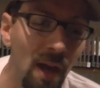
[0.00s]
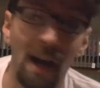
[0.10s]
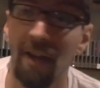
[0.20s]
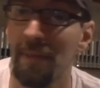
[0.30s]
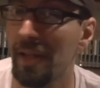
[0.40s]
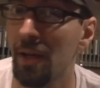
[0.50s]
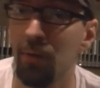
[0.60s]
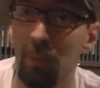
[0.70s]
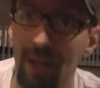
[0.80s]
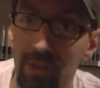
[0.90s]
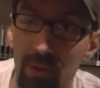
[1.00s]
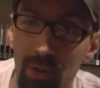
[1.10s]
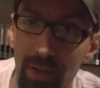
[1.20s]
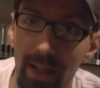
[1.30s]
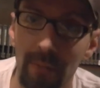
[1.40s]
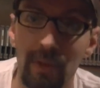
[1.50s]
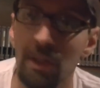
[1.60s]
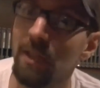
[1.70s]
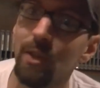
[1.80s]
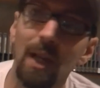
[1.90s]
I have my Kung Fu Master arcade
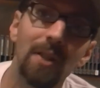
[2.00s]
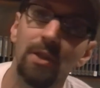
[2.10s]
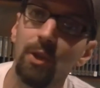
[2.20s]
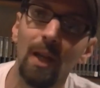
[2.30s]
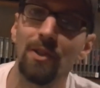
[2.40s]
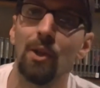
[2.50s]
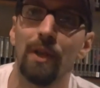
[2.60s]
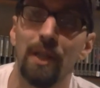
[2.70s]
machine. You guys, you guys know the